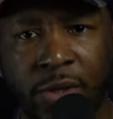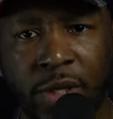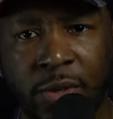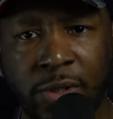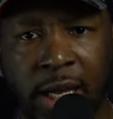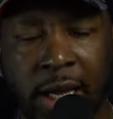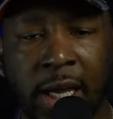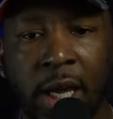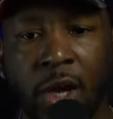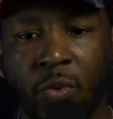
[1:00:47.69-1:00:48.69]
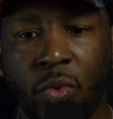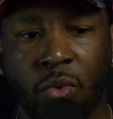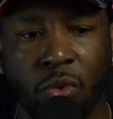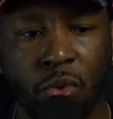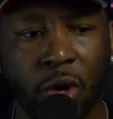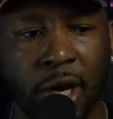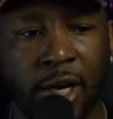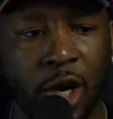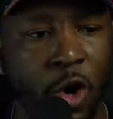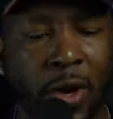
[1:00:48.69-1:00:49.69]
You see what I'm saying? You know,
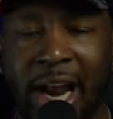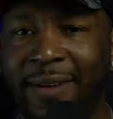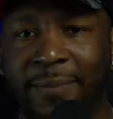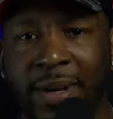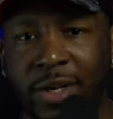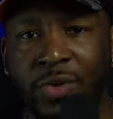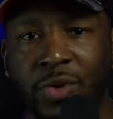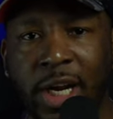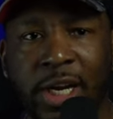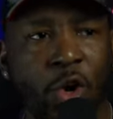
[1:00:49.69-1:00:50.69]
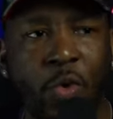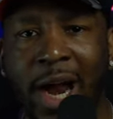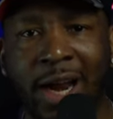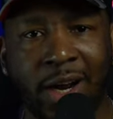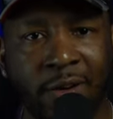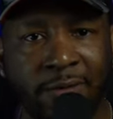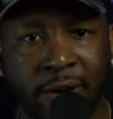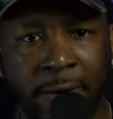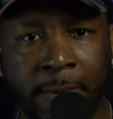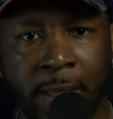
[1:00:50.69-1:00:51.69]
they know what I've been through. They know where I come
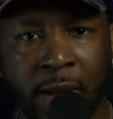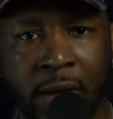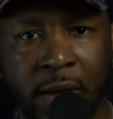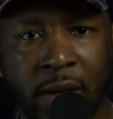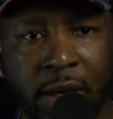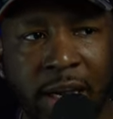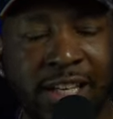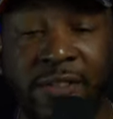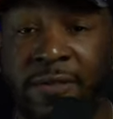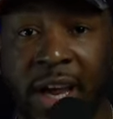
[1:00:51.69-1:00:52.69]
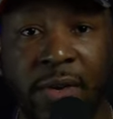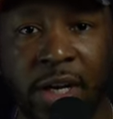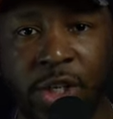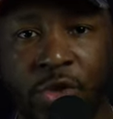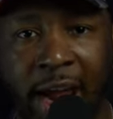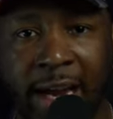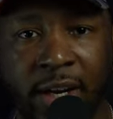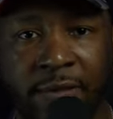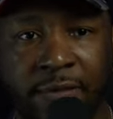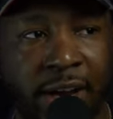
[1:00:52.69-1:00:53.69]
from it's very
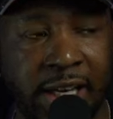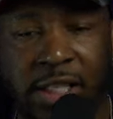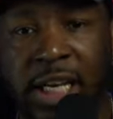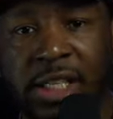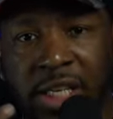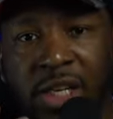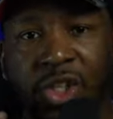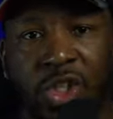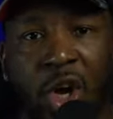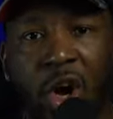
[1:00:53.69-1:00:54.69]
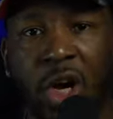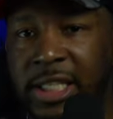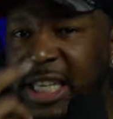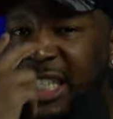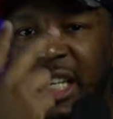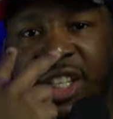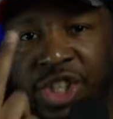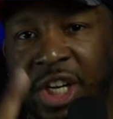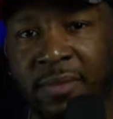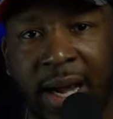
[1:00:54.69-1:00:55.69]
attractive. They they see the scars. They see
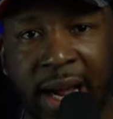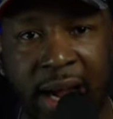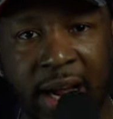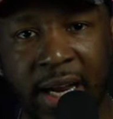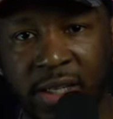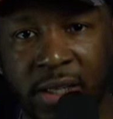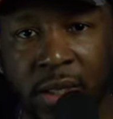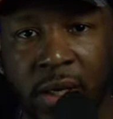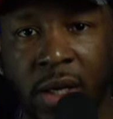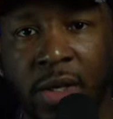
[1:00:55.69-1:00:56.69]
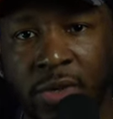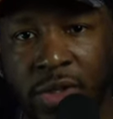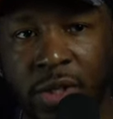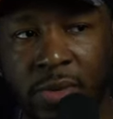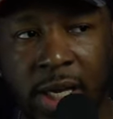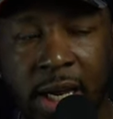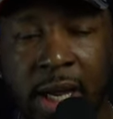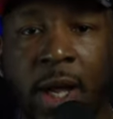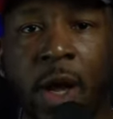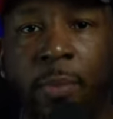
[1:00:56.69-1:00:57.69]
the shit in my eyes. You see what I'm
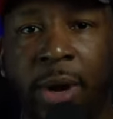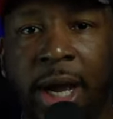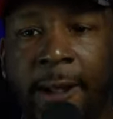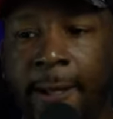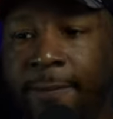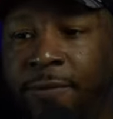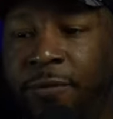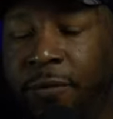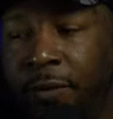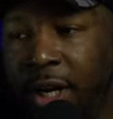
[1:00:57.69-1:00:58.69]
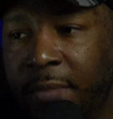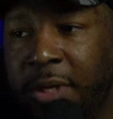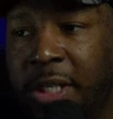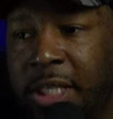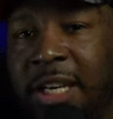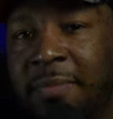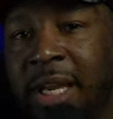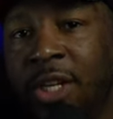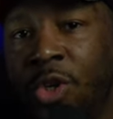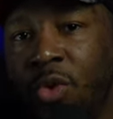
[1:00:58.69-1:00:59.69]
saying? But for them to see
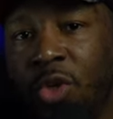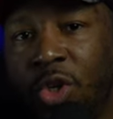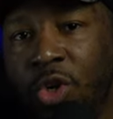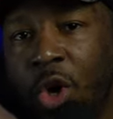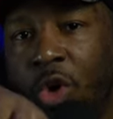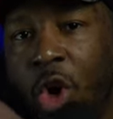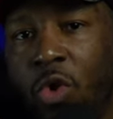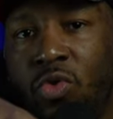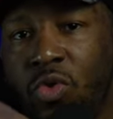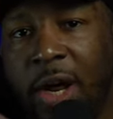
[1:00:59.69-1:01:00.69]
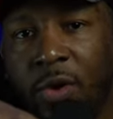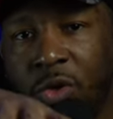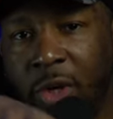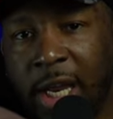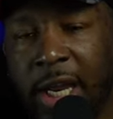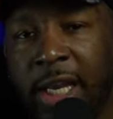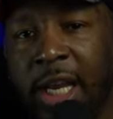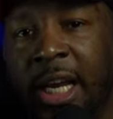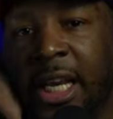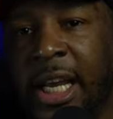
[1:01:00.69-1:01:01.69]
me do, you know, go through those
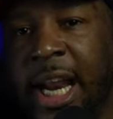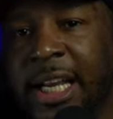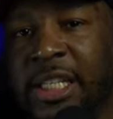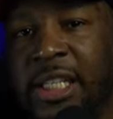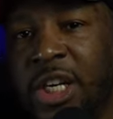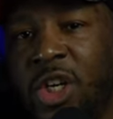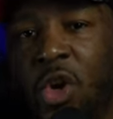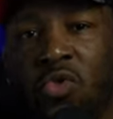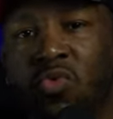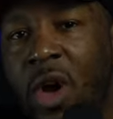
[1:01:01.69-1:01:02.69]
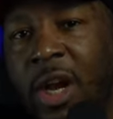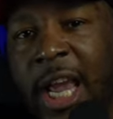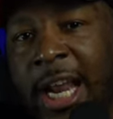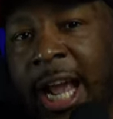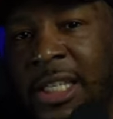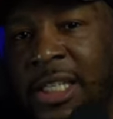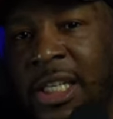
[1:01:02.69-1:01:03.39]
and, and, and I still go through all that and I